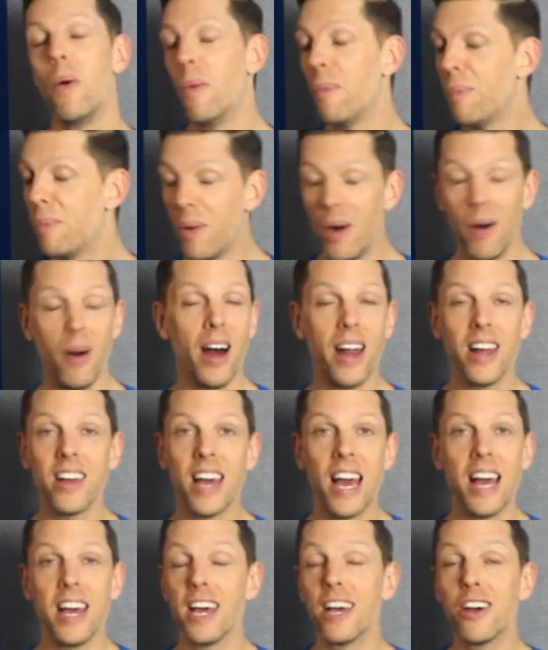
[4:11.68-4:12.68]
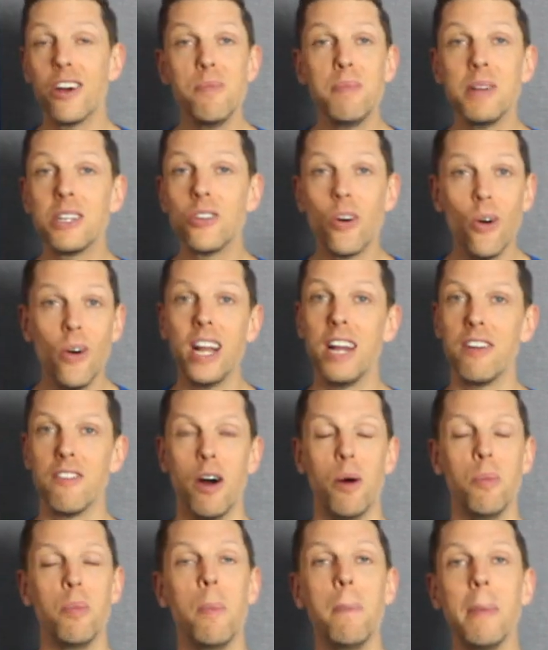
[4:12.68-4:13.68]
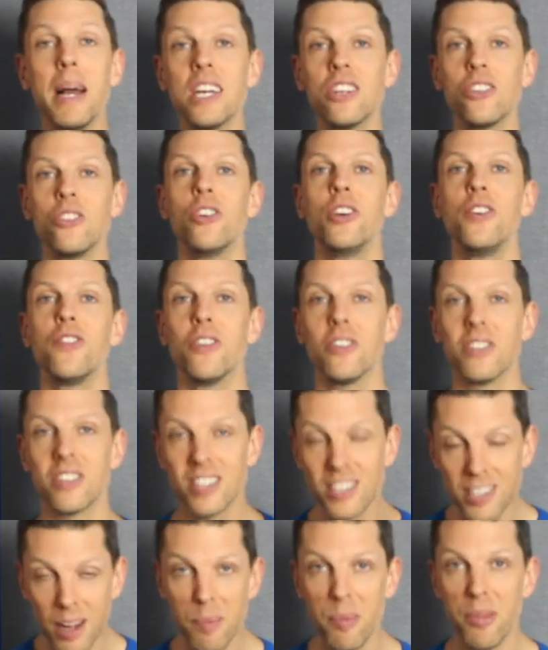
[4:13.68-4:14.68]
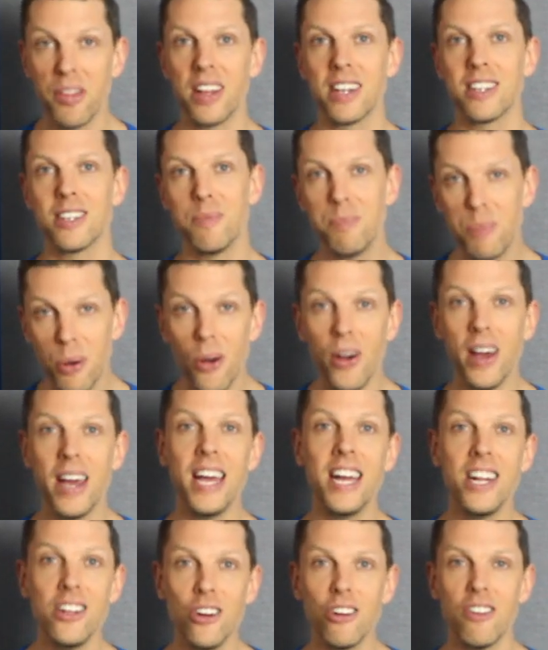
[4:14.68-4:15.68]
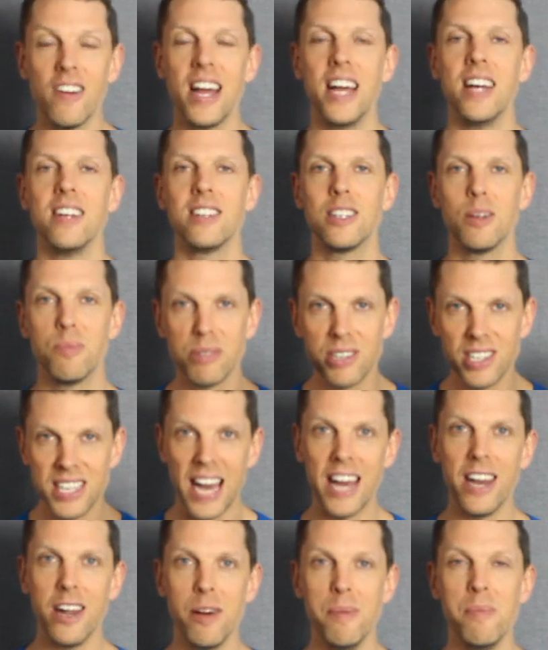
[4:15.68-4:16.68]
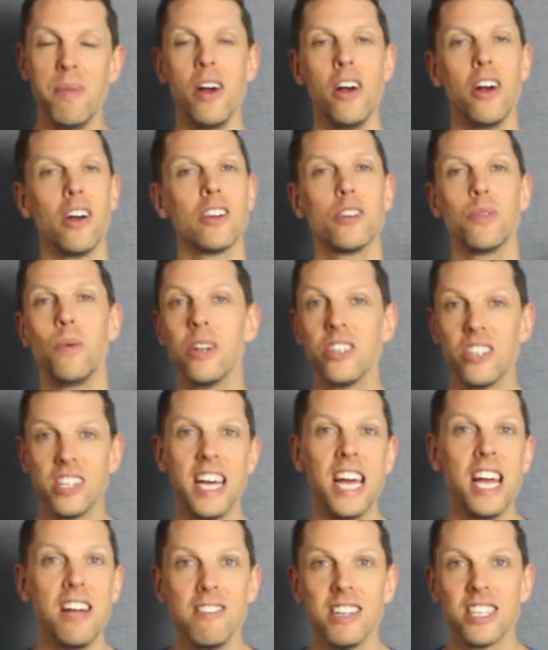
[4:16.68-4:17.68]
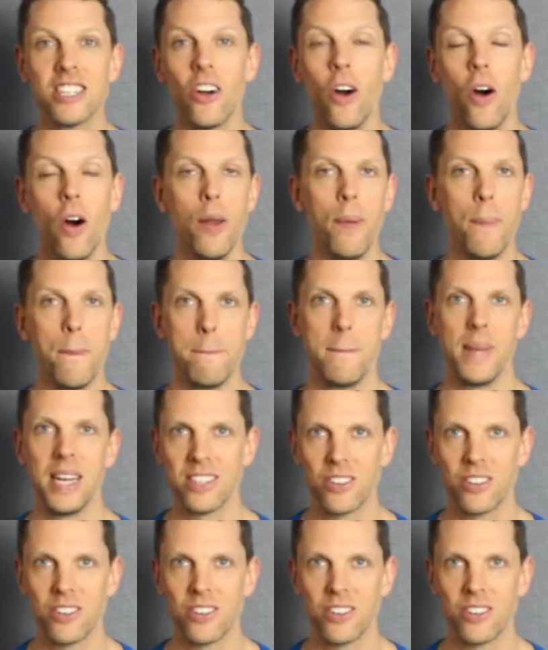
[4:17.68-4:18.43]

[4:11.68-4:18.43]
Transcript: But I don't care, it could be toilet roll, but make sure you've got something to put in your ears to protect them, because once your hearing's gone, it's